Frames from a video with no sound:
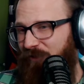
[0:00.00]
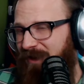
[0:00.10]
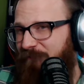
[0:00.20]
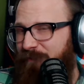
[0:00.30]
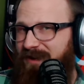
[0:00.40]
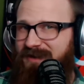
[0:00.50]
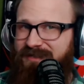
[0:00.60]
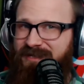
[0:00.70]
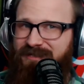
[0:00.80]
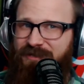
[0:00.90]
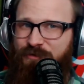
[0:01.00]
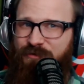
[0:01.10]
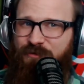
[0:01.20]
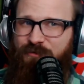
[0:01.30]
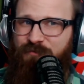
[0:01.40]
the FBI says that
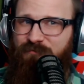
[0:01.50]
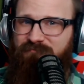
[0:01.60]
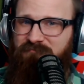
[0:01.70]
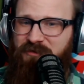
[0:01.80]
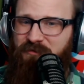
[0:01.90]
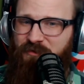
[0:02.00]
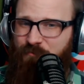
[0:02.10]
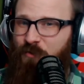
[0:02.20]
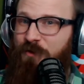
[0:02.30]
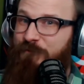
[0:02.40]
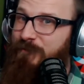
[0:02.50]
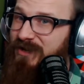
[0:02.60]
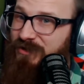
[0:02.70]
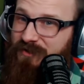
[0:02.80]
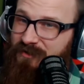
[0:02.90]
there's there's more
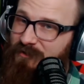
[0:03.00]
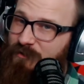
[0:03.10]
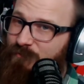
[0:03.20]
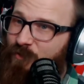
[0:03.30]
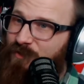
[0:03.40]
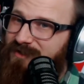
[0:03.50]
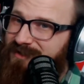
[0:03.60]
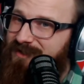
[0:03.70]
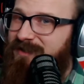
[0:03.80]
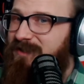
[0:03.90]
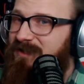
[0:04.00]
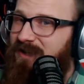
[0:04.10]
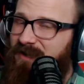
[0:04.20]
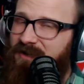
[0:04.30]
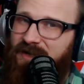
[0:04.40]
information, that there's more to this,
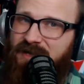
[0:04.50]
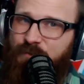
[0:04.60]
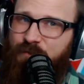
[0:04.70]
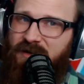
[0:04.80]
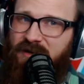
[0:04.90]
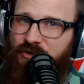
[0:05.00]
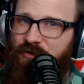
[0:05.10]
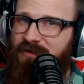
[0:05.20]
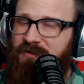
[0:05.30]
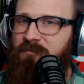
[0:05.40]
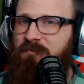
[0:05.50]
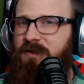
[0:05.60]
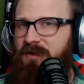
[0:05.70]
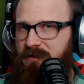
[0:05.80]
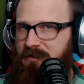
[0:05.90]
then I guess we ought to trust them.
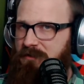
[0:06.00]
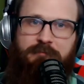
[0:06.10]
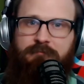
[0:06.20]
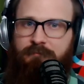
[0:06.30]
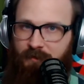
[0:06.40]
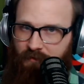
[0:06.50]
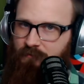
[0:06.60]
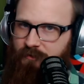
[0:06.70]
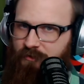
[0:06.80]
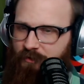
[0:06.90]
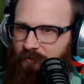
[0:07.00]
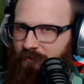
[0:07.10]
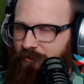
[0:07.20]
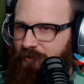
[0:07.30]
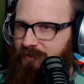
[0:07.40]
Yeah, we should
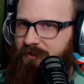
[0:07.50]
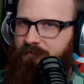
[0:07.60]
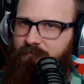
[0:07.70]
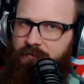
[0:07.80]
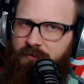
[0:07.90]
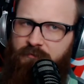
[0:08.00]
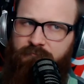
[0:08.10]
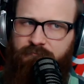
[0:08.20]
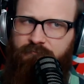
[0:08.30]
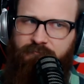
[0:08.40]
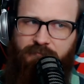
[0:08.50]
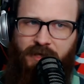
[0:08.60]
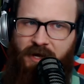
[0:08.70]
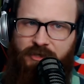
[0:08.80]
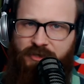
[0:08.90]
totally trust them.
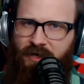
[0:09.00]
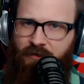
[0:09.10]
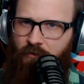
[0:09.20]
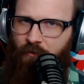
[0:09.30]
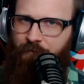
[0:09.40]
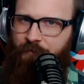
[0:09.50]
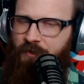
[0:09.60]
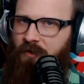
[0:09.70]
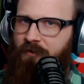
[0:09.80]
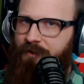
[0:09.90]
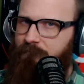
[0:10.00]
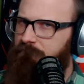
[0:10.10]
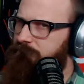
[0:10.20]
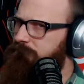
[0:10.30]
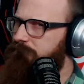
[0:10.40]
Hashtag Gulf of Tonkin.
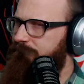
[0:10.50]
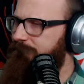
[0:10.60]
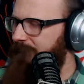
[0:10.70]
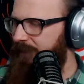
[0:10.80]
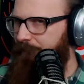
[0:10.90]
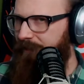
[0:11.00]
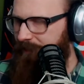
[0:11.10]
Think about